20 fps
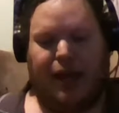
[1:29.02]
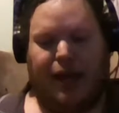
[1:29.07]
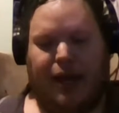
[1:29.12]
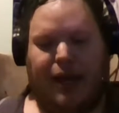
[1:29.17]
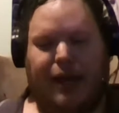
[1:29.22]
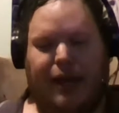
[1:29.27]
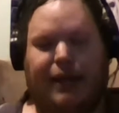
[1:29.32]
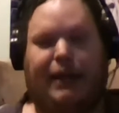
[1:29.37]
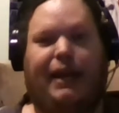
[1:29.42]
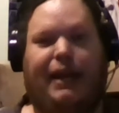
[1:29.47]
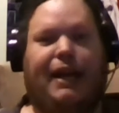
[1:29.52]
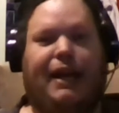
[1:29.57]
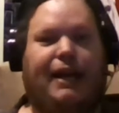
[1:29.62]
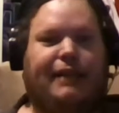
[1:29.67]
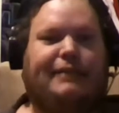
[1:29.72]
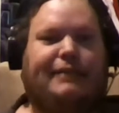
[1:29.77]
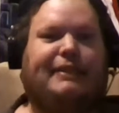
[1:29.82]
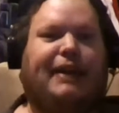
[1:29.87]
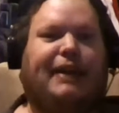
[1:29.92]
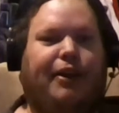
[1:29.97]
and
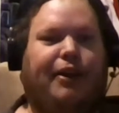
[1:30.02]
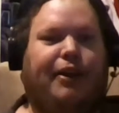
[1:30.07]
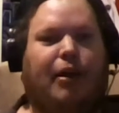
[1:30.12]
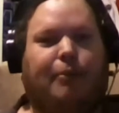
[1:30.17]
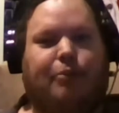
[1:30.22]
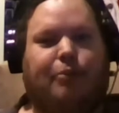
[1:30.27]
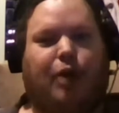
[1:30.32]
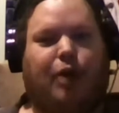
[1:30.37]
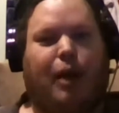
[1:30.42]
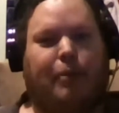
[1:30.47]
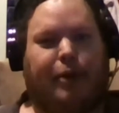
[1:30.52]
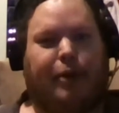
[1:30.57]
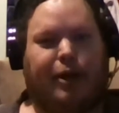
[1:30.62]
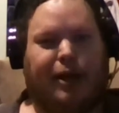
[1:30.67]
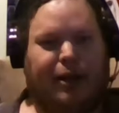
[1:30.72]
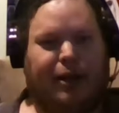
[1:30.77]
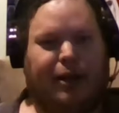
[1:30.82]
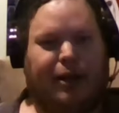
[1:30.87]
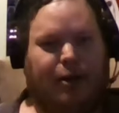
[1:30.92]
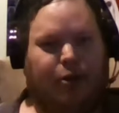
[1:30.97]
yes, I know I'm probably going
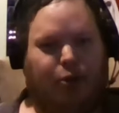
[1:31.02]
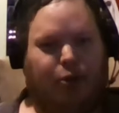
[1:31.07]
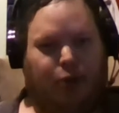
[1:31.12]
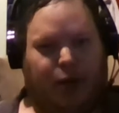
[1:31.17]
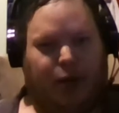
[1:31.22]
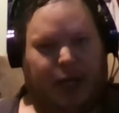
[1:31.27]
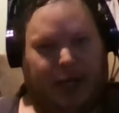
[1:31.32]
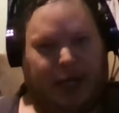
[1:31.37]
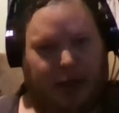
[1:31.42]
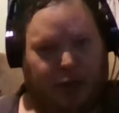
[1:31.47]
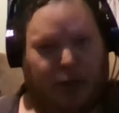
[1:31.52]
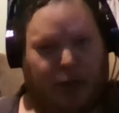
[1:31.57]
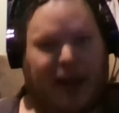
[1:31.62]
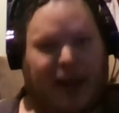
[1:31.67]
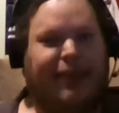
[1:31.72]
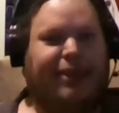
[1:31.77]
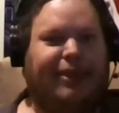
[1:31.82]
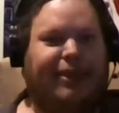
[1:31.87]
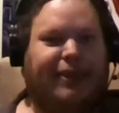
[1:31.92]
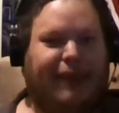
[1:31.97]
to
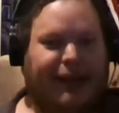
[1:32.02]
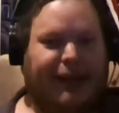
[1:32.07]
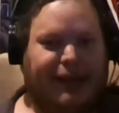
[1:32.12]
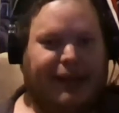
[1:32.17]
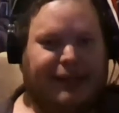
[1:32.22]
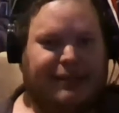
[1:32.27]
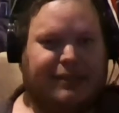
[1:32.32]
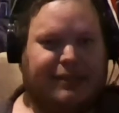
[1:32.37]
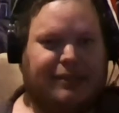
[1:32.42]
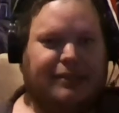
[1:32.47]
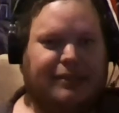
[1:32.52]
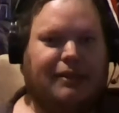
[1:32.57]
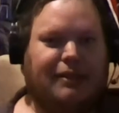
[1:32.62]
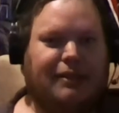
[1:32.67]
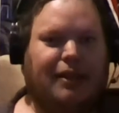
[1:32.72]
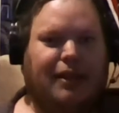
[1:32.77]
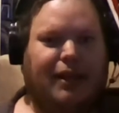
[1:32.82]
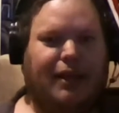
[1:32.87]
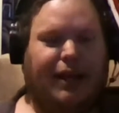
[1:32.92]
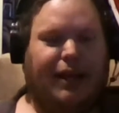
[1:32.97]
regret this
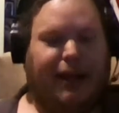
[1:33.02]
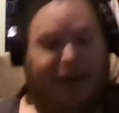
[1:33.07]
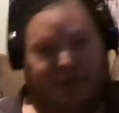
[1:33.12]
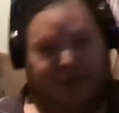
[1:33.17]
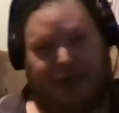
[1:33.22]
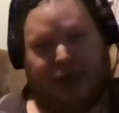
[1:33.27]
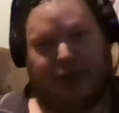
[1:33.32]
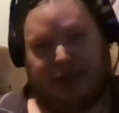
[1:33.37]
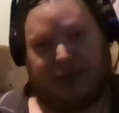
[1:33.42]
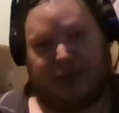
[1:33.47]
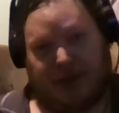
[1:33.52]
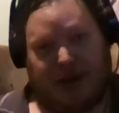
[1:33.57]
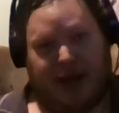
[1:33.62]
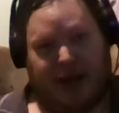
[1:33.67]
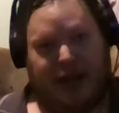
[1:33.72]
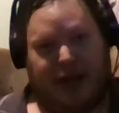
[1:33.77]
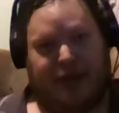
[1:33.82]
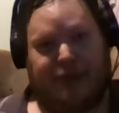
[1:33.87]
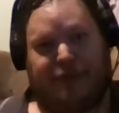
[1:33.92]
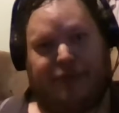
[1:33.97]
if they're
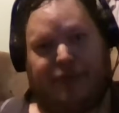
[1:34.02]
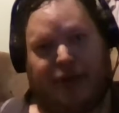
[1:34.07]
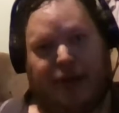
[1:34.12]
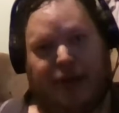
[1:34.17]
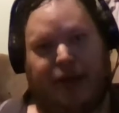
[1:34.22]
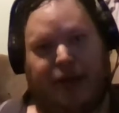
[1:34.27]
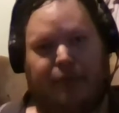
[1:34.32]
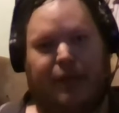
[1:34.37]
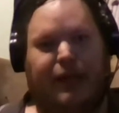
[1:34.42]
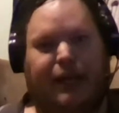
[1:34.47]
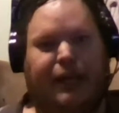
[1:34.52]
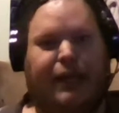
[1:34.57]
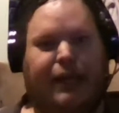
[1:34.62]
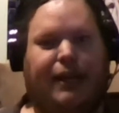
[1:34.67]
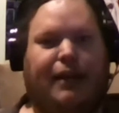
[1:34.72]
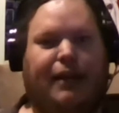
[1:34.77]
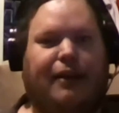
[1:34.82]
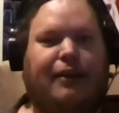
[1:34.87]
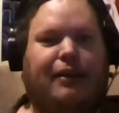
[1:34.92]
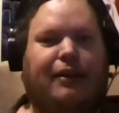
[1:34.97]
trying to fire me
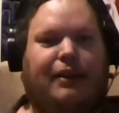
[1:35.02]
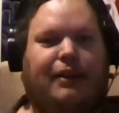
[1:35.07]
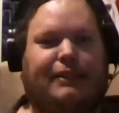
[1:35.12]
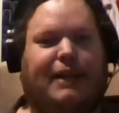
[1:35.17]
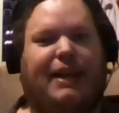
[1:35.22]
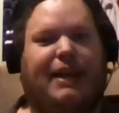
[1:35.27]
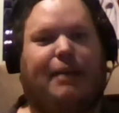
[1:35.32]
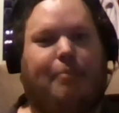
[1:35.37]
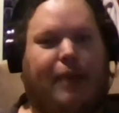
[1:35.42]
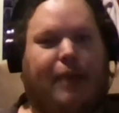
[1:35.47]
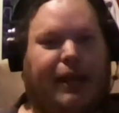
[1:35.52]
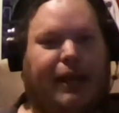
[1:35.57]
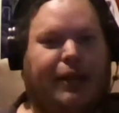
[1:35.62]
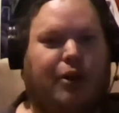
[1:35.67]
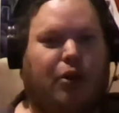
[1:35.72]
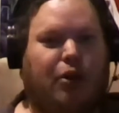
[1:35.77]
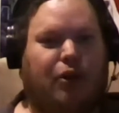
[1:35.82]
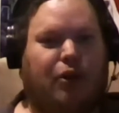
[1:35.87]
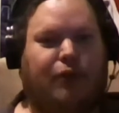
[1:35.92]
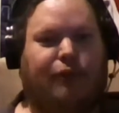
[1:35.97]
again because I didn't make
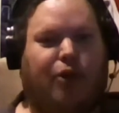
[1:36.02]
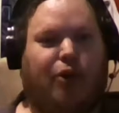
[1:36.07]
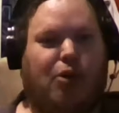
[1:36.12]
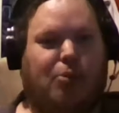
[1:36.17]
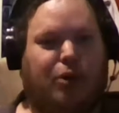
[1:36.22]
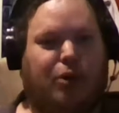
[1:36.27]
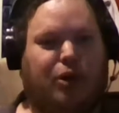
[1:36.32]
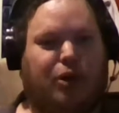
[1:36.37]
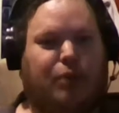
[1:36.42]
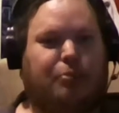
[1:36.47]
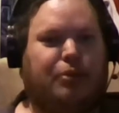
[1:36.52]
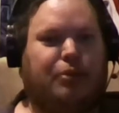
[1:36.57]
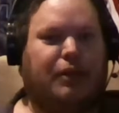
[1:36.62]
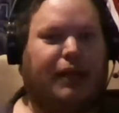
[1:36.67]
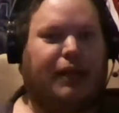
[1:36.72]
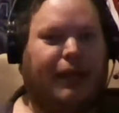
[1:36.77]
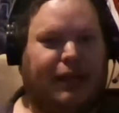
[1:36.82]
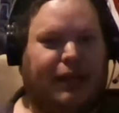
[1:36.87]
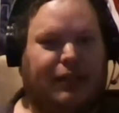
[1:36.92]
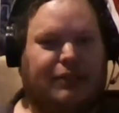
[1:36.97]
no formal
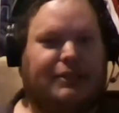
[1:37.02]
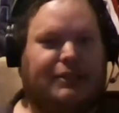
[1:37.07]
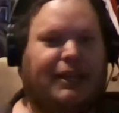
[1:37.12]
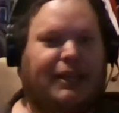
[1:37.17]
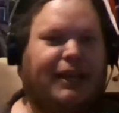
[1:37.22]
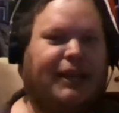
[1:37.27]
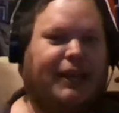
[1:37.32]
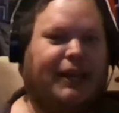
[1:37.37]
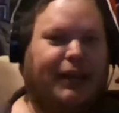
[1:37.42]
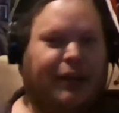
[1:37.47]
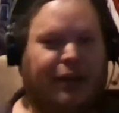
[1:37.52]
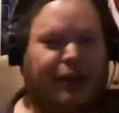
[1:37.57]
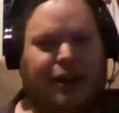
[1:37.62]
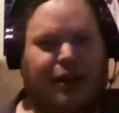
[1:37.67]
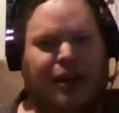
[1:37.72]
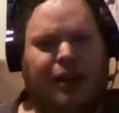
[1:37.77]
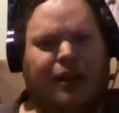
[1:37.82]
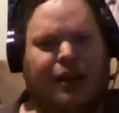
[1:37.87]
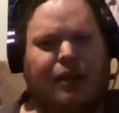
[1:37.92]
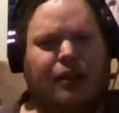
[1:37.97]
complaints. I didn't
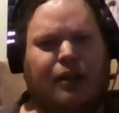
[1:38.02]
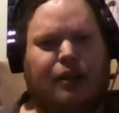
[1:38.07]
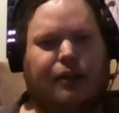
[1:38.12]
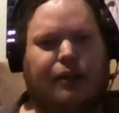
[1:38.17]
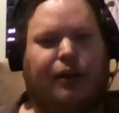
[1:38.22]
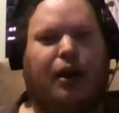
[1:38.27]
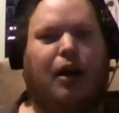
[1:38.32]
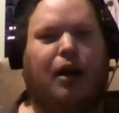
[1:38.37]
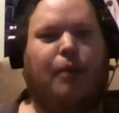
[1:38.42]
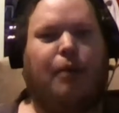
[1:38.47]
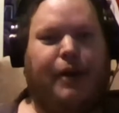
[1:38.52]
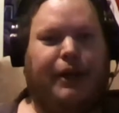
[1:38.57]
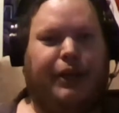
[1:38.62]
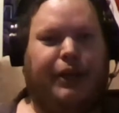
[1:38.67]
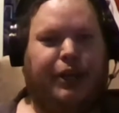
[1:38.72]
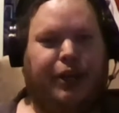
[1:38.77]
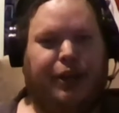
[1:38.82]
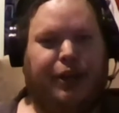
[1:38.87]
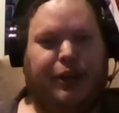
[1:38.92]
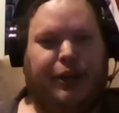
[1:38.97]
call my
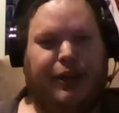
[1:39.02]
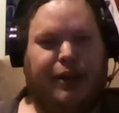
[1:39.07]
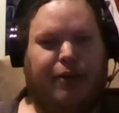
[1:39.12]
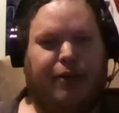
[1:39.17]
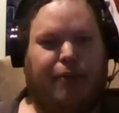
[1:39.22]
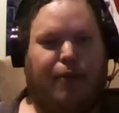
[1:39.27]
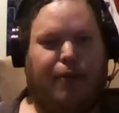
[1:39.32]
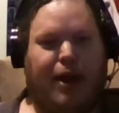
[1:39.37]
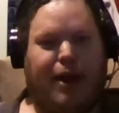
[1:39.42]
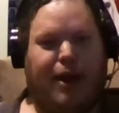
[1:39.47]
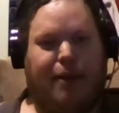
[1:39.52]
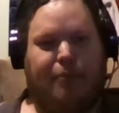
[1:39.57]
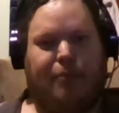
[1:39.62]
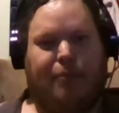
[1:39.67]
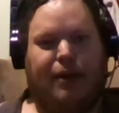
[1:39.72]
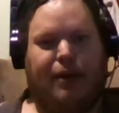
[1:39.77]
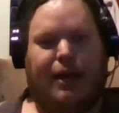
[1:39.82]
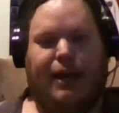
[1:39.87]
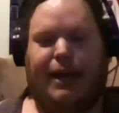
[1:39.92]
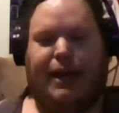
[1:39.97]
union rep,
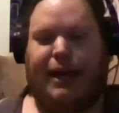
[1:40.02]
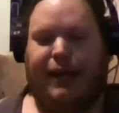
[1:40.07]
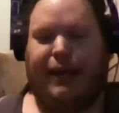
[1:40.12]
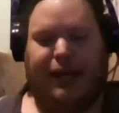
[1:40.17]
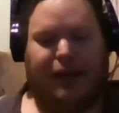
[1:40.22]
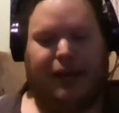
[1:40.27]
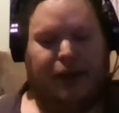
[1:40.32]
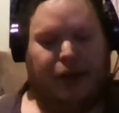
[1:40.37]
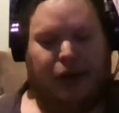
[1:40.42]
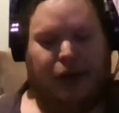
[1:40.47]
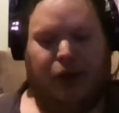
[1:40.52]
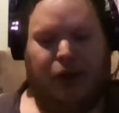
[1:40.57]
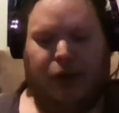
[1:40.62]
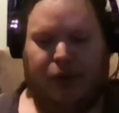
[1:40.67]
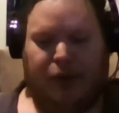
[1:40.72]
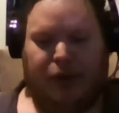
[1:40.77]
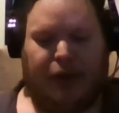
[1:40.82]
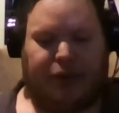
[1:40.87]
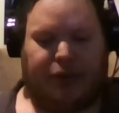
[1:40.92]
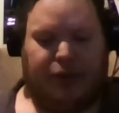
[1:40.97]
and I didn't do
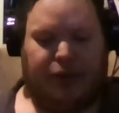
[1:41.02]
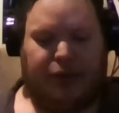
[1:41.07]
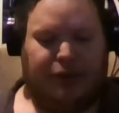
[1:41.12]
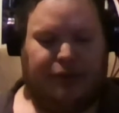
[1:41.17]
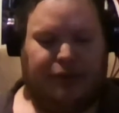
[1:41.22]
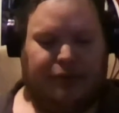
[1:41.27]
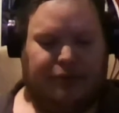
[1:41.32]
nothing